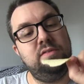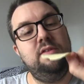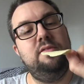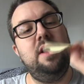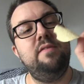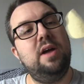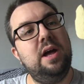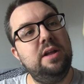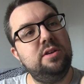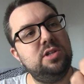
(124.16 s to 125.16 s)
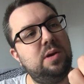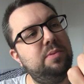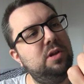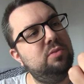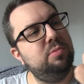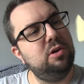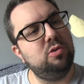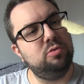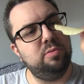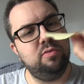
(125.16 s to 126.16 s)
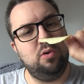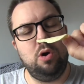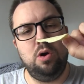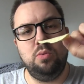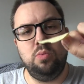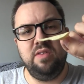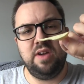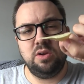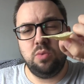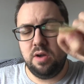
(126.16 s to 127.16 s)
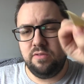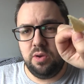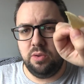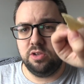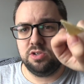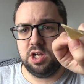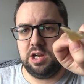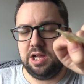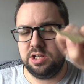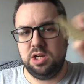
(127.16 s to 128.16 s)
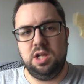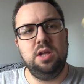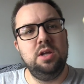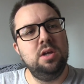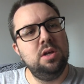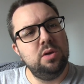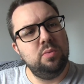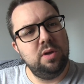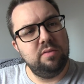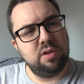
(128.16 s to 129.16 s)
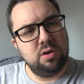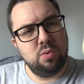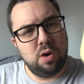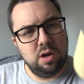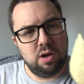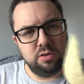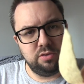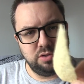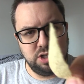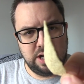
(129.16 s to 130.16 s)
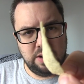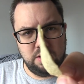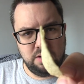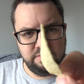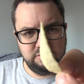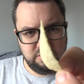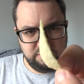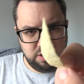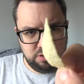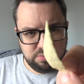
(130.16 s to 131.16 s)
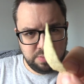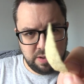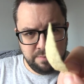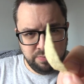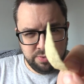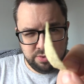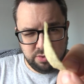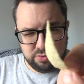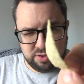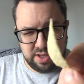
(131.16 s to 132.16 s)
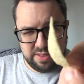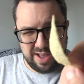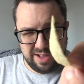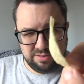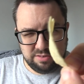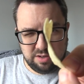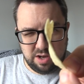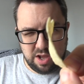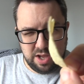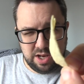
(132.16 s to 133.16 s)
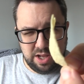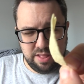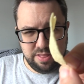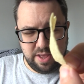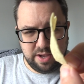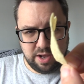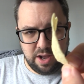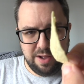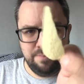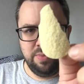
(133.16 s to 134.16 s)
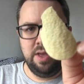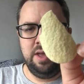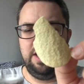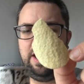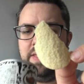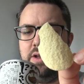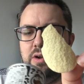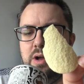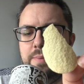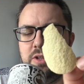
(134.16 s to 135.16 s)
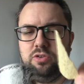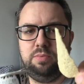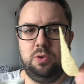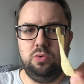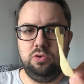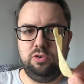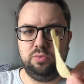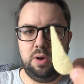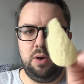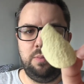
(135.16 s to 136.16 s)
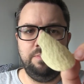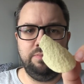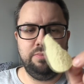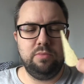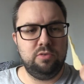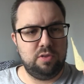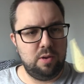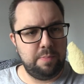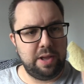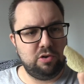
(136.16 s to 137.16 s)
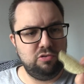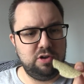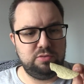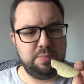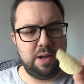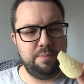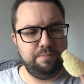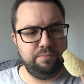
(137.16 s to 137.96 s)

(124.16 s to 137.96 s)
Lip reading: if you've never had a Japanese Pringles before, we've had quite a few on this channel actually. We have done quite a lot, so check out our other reviews. But you'll see they're slightly thicker and they're a little bit smaller as well. So they're a bit crisper.